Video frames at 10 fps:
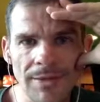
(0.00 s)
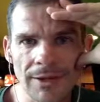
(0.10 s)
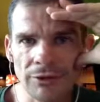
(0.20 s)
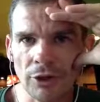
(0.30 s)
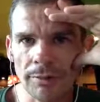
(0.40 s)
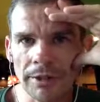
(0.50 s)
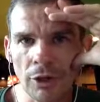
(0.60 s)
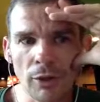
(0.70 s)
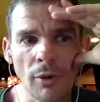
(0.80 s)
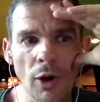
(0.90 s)
There's got to be,
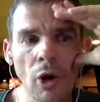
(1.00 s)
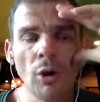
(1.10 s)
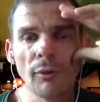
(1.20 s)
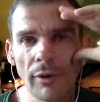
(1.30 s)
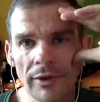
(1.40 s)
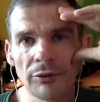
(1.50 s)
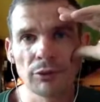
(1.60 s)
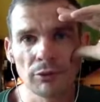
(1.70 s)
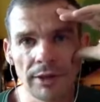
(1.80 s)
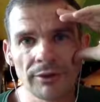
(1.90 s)
hopefully there's a
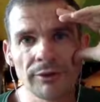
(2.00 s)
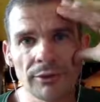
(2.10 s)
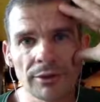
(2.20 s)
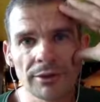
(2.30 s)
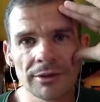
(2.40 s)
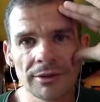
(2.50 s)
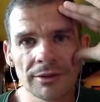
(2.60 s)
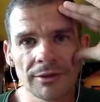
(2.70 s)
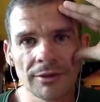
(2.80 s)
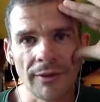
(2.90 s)
good reason for
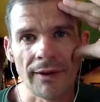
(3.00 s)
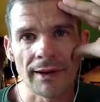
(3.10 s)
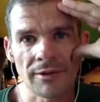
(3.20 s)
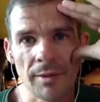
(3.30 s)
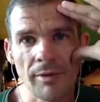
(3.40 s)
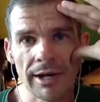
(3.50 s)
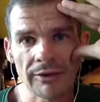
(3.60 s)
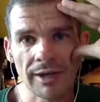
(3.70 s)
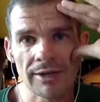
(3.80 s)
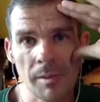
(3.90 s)
it, that their actually
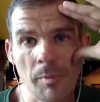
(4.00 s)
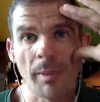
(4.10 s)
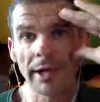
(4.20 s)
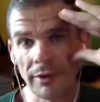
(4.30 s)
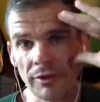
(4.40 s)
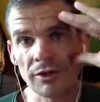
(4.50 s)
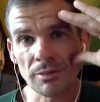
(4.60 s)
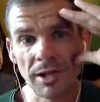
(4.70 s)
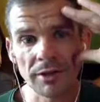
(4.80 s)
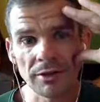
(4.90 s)
brakes are actually better than
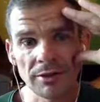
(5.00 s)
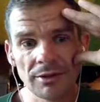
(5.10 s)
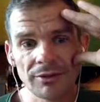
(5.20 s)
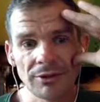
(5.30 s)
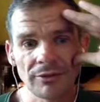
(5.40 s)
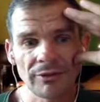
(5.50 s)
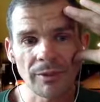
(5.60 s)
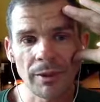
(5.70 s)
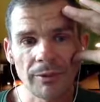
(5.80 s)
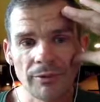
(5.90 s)
Shimano. So if
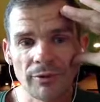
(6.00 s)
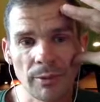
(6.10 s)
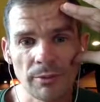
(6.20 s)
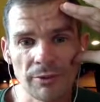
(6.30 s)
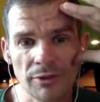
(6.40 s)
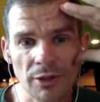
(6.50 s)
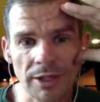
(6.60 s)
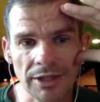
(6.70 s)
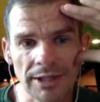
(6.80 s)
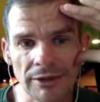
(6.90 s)
someone from
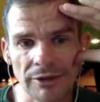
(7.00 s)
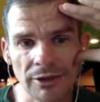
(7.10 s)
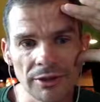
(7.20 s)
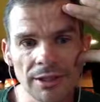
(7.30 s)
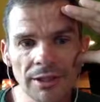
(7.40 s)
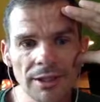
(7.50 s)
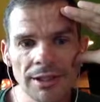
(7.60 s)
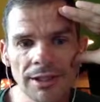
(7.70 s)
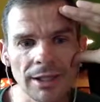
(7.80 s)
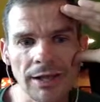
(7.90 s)
Giant can let us know,
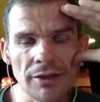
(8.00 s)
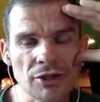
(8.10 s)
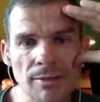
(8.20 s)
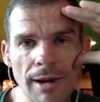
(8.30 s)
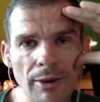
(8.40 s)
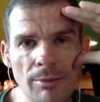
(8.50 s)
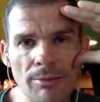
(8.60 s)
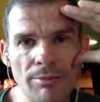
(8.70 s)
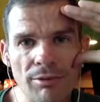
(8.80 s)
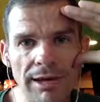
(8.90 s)
are the Shimano
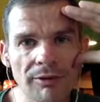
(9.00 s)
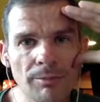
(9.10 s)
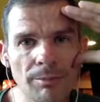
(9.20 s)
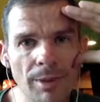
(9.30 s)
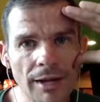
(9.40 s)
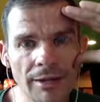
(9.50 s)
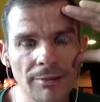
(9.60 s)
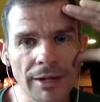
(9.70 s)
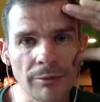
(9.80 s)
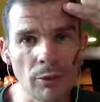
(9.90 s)
brakes
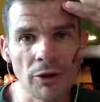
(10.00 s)
bet